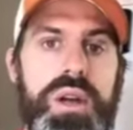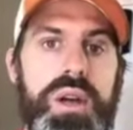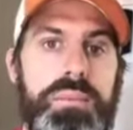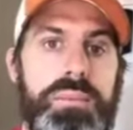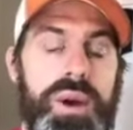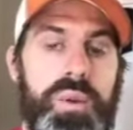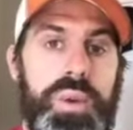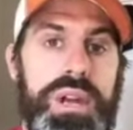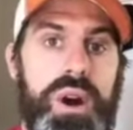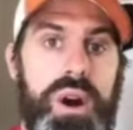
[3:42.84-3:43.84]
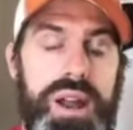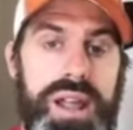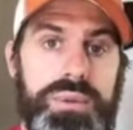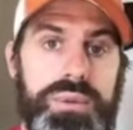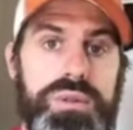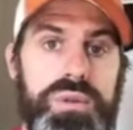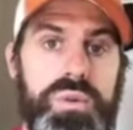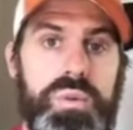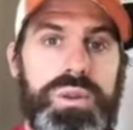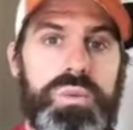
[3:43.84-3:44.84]
but we are able
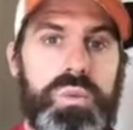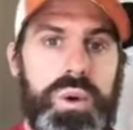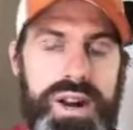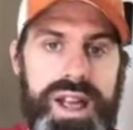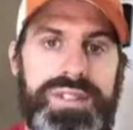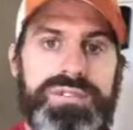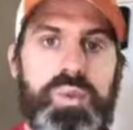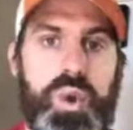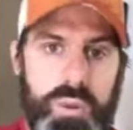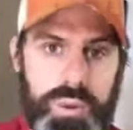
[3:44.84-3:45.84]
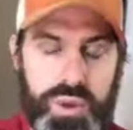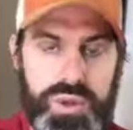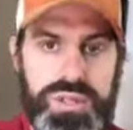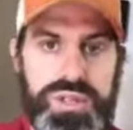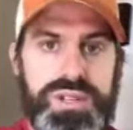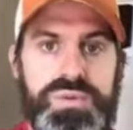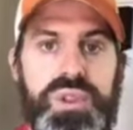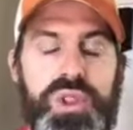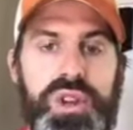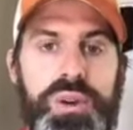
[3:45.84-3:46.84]
to, we're going to have to work with those things with
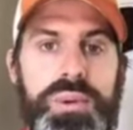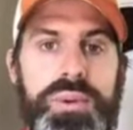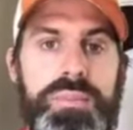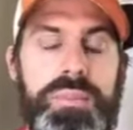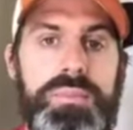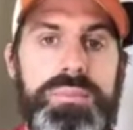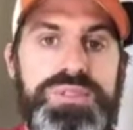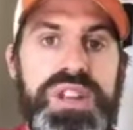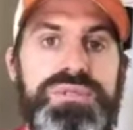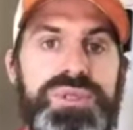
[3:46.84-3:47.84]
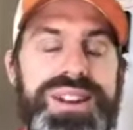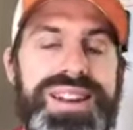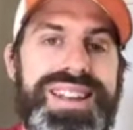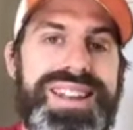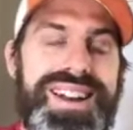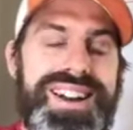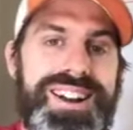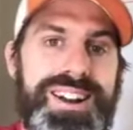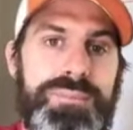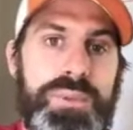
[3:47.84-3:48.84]
a little bit different
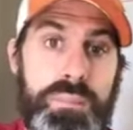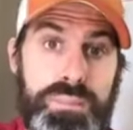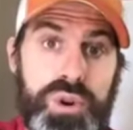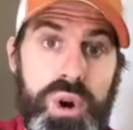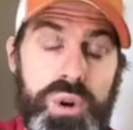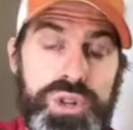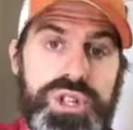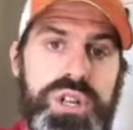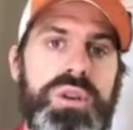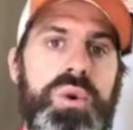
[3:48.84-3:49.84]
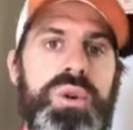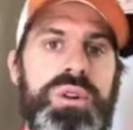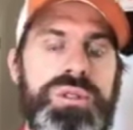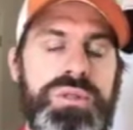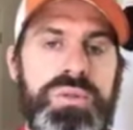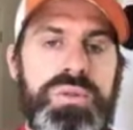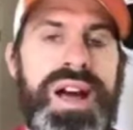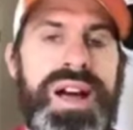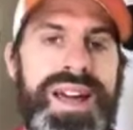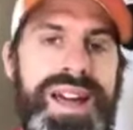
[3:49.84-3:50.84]
approach in order to
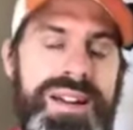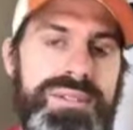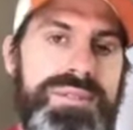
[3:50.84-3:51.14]
not have